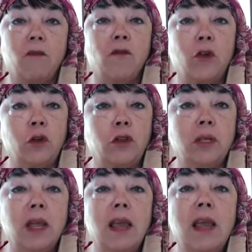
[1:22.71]

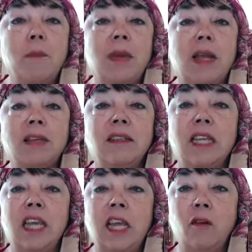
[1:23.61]
First, because the
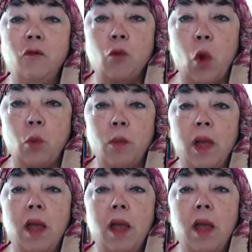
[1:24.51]
king of Rome